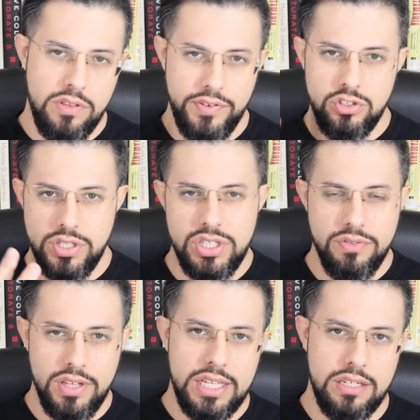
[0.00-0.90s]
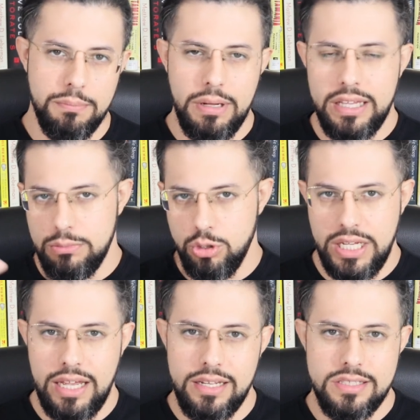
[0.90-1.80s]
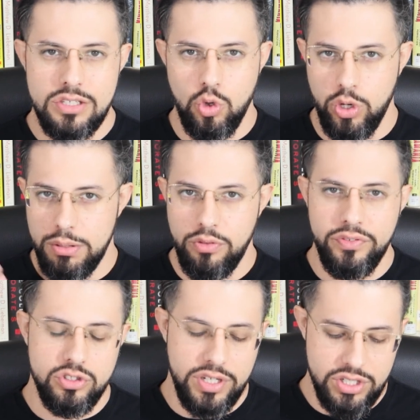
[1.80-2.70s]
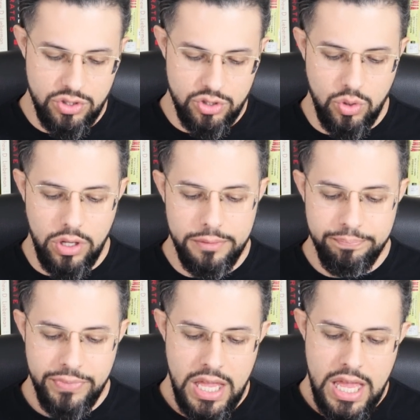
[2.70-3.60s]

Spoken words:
of the filtration of the kidney by hemodialysis or hemofiltration or so on,